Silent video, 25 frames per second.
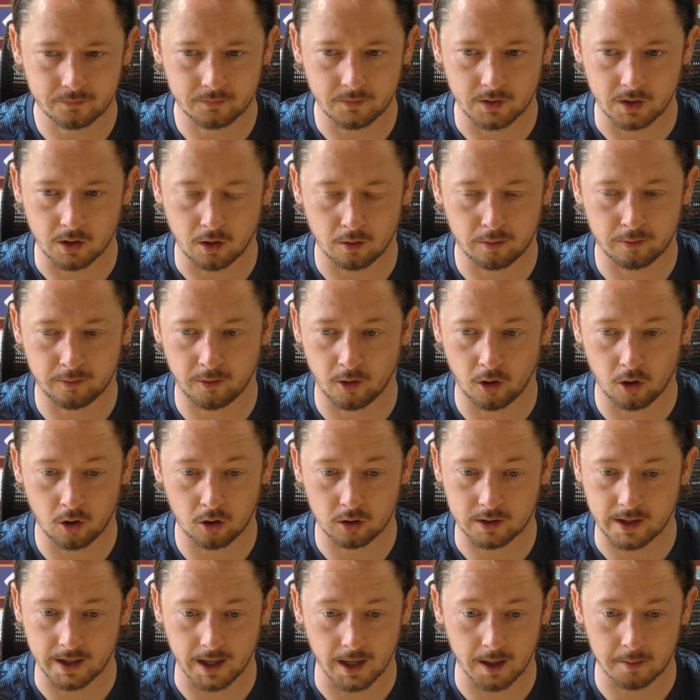you know,
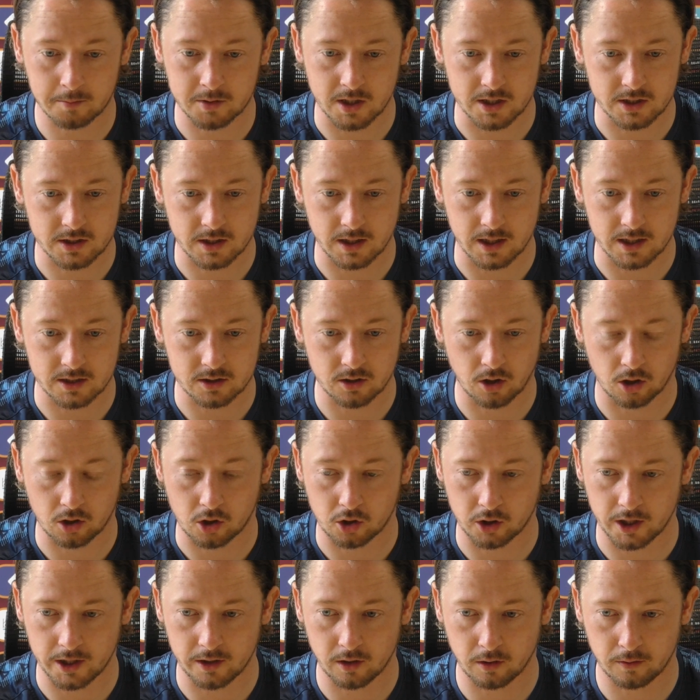four games is not
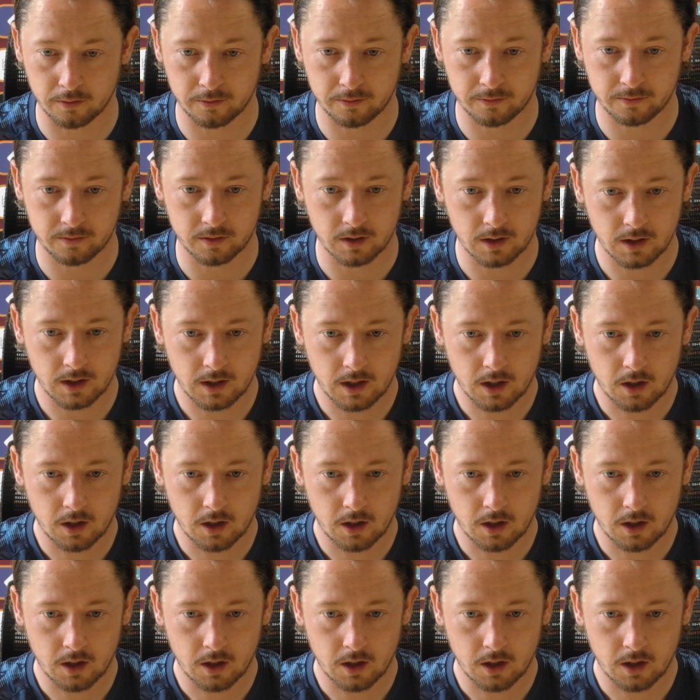good enough